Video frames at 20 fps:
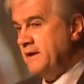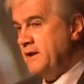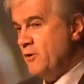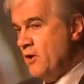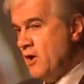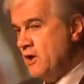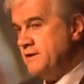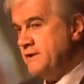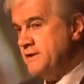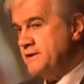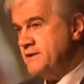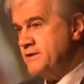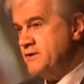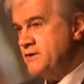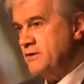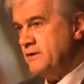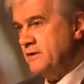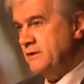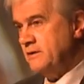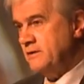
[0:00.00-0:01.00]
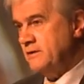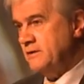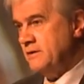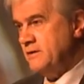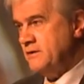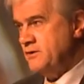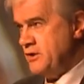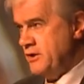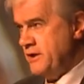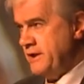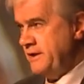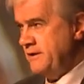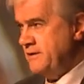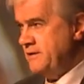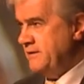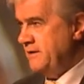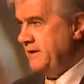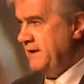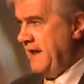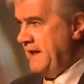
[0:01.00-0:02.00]
The Oireachtas
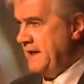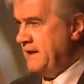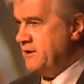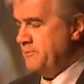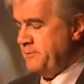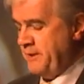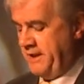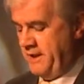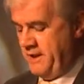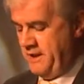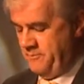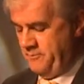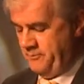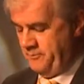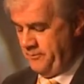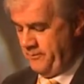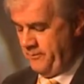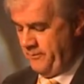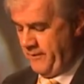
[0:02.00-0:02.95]
Joint Health Committee